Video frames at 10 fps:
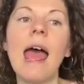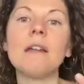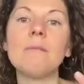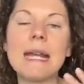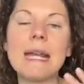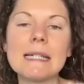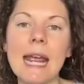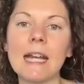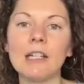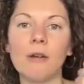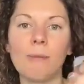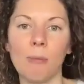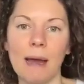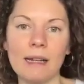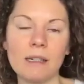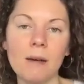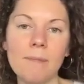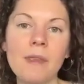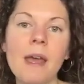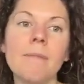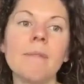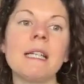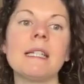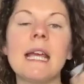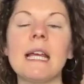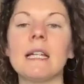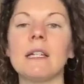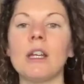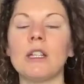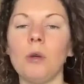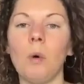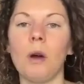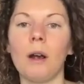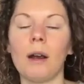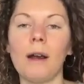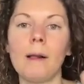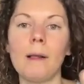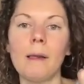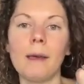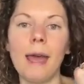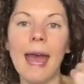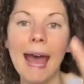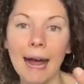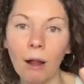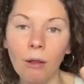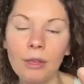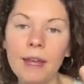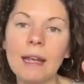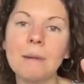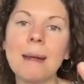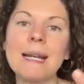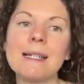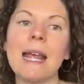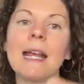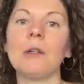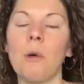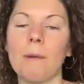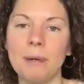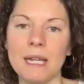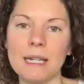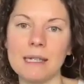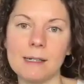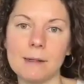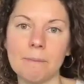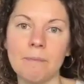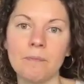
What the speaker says: and maintain your momentum, maintain your health, and maintain your peace.